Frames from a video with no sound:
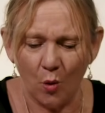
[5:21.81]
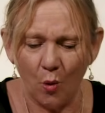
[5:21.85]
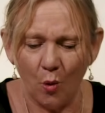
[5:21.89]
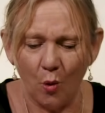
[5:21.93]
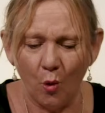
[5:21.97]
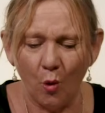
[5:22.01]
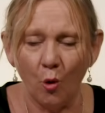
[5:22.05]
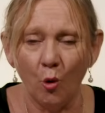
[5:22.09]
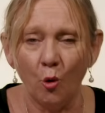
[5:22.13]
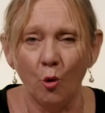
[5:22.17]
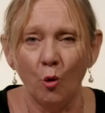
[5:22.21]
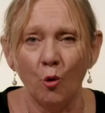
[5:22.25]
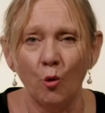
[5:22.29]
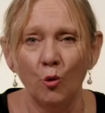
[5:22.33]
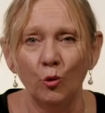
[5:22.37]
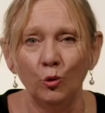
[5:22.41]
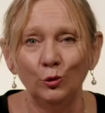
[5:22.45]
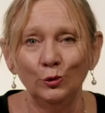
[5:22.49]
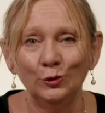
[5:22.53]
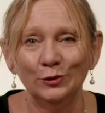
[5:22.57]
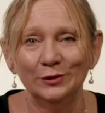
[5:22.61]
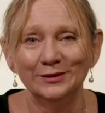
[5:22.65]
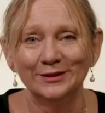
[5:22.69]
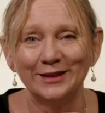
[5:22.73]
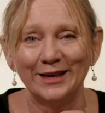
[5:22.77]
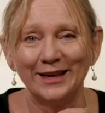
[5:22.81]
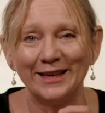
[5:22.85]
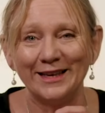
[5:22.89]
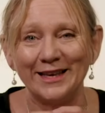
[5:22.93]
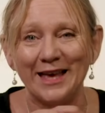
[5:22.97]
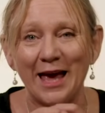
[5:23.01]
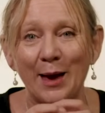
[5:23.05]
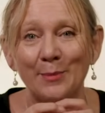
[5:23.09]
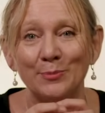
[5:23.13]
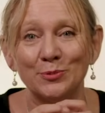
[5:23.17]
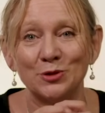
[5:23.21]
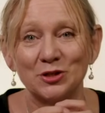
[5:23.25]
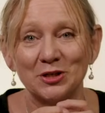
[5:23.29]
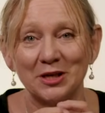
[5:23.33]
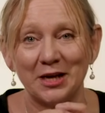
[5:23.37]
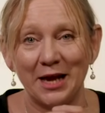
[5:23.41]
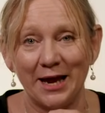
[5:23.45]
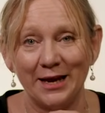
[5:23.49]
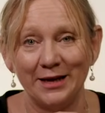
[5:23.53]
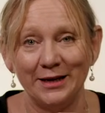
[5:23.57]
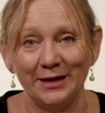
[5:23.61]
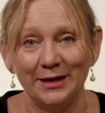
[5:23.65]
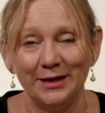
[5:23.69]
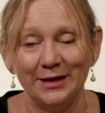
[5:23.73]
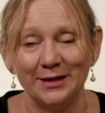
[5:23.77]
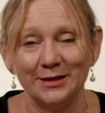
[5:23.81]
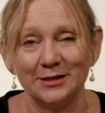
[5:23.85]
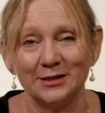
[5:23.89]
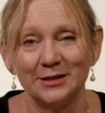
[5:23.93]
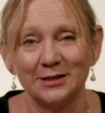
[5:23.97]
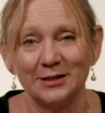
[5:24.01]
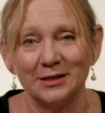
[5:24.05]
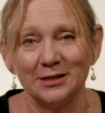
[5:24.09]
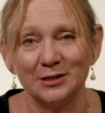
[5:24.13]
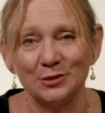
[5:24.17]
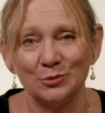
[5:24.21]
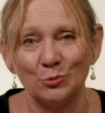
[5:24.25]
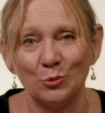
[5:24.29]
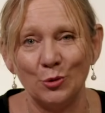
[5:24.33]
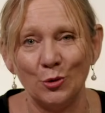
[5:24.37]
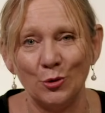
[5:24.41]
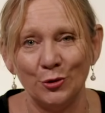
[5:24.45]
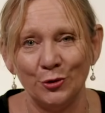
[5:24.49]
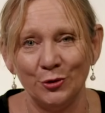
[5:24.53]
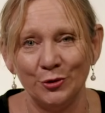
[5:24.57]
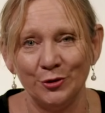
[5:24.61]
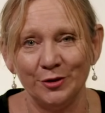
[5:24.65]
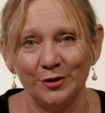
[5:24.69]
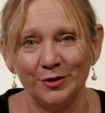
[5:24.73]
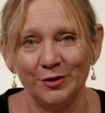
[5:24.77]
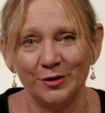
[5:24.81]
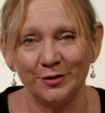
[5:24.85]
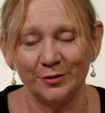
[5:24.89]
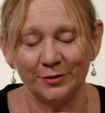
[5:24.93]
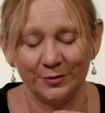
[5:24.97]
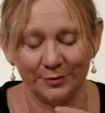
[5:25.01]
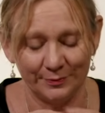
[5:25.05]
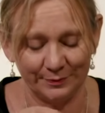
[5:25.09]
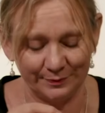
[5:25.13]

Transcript: all encapsulated into this word.